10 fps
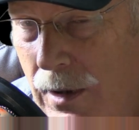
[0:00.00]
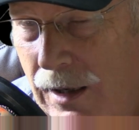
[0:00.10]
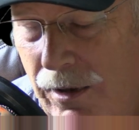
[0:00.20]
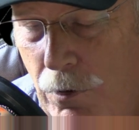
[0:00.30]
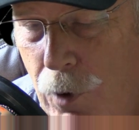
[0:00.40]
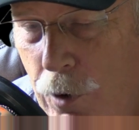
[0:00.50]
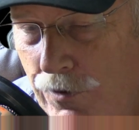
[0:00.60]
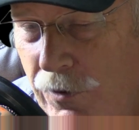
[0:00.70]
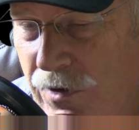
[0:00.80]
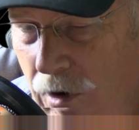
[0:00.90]
move,
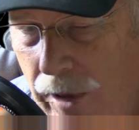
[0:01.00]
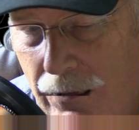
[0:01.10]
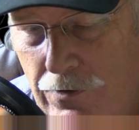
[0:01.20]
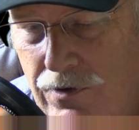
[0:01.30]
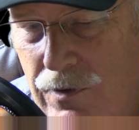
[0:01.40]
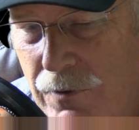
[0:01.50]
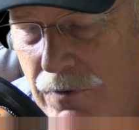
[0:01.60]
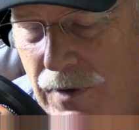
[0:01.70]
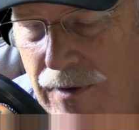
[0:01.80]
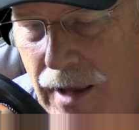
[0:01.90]
sell houses, stuff like
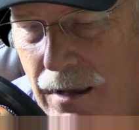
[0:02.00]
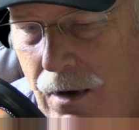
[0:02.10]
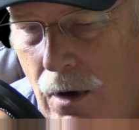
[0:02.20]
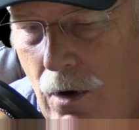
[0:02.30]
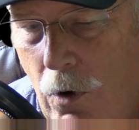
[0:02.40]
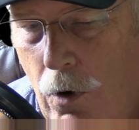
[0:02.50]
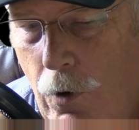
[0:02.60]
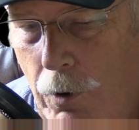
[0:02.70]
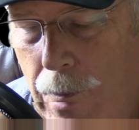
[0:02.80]
that, or buy a